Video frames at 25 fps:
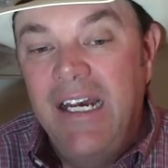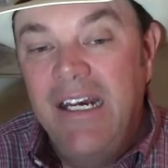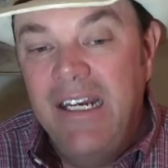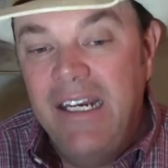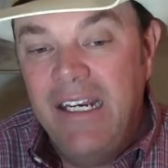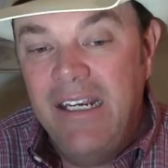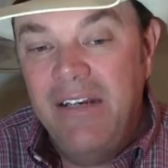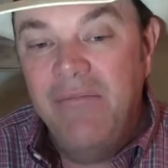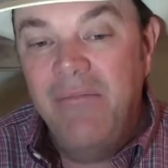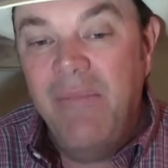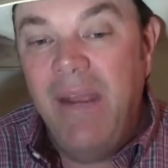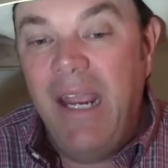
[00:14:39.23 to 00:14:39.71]

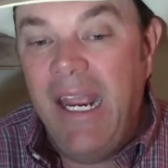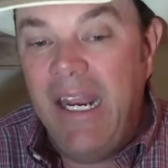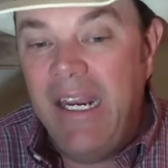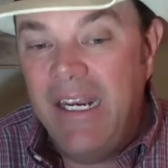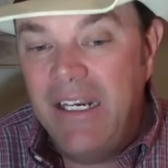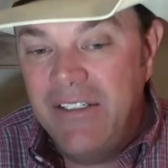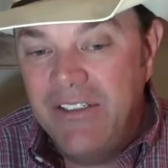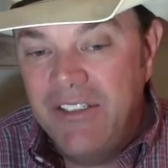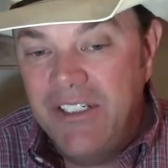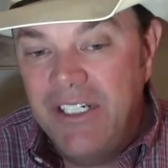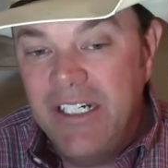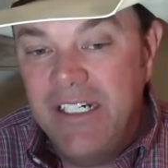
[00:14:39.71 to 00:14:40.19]
in
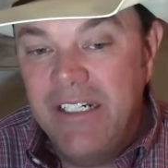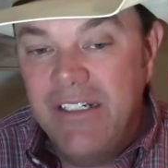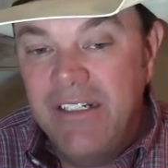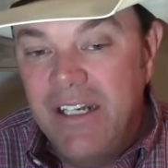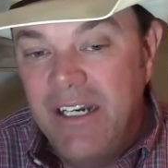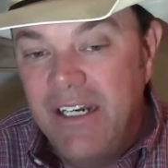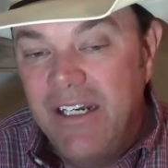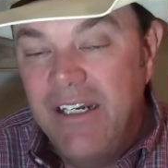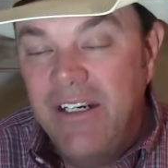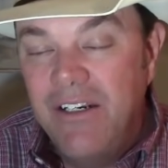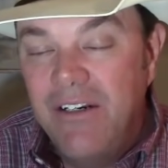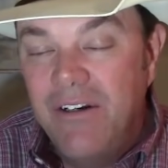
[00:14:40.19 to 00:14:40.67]
managing
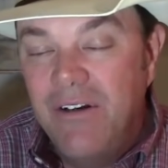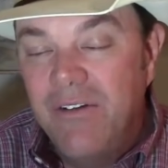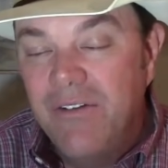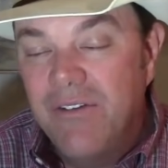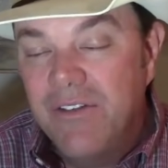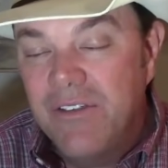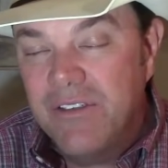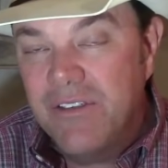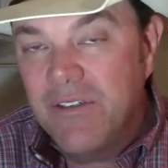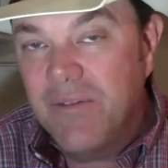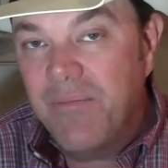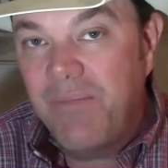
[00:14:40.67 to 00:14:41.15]
you know,
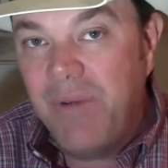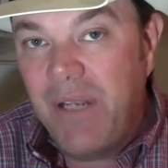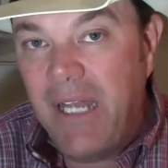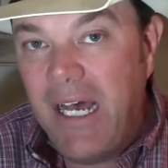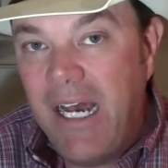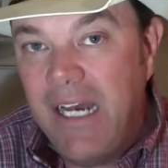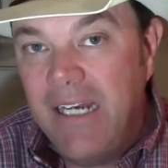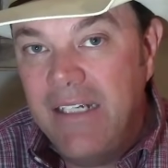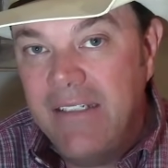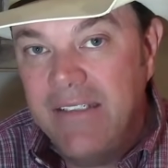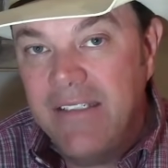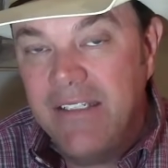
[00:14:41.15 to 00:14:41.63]
the
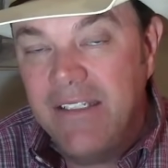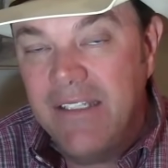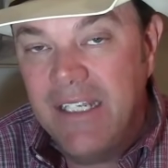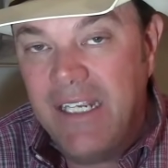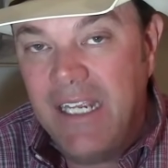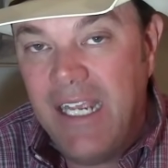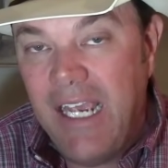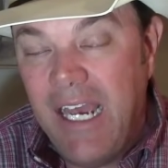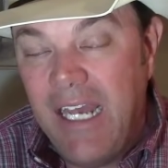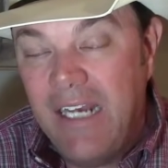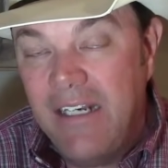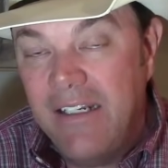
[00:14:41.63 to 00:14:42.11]
supplies of the
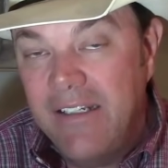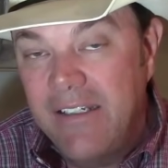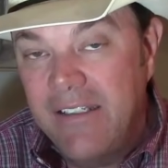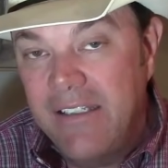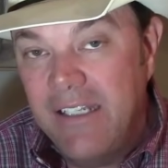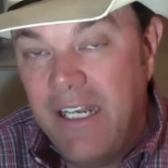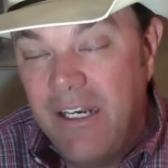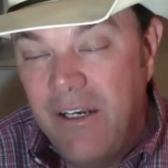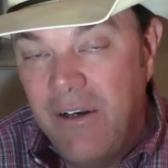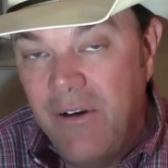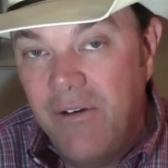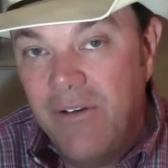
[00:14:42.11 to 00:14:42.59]
cattle that
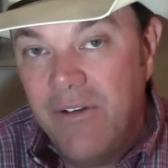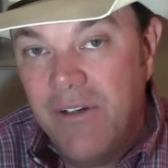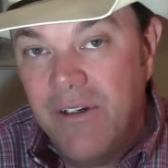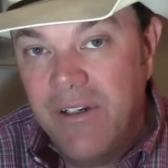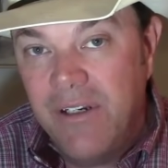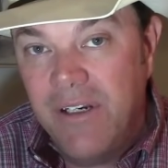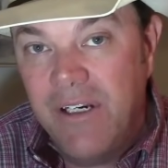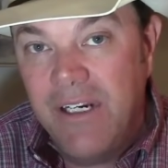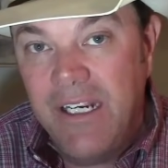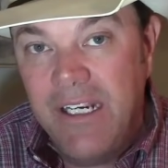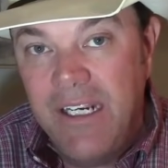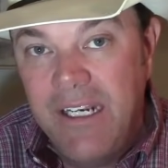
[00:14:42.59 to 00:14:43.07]
they know they're
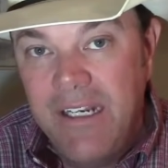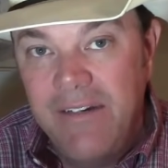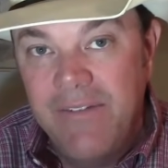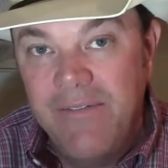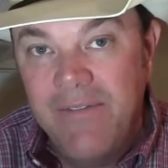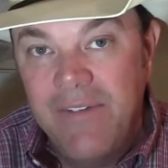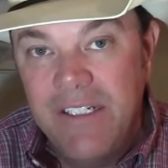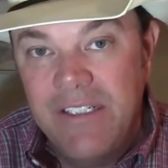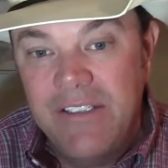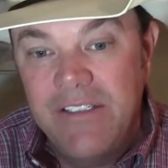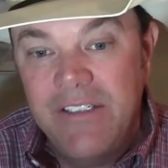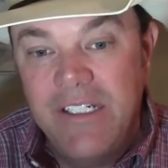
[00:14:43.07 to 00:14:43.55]
gonna get
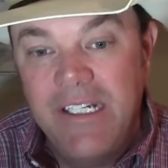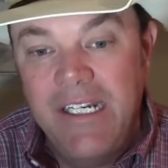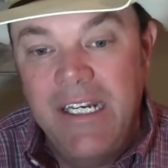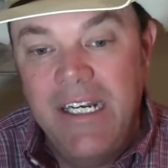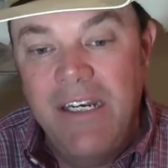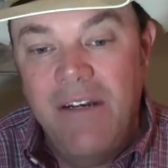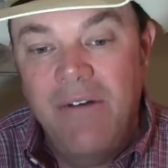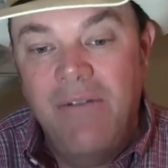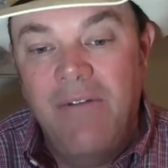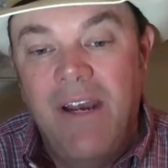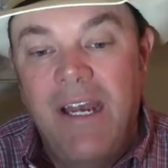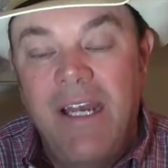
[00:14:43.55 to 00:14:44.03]
eventually
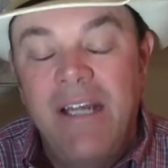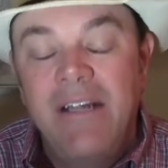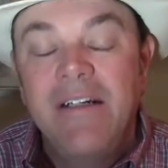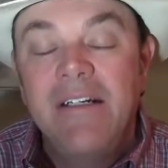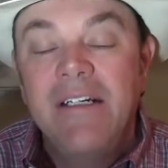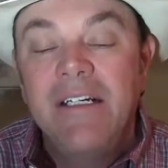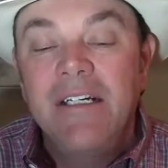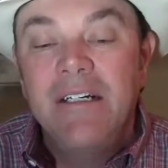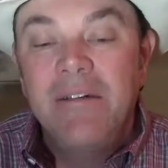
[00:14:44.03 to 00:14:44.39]
anyway.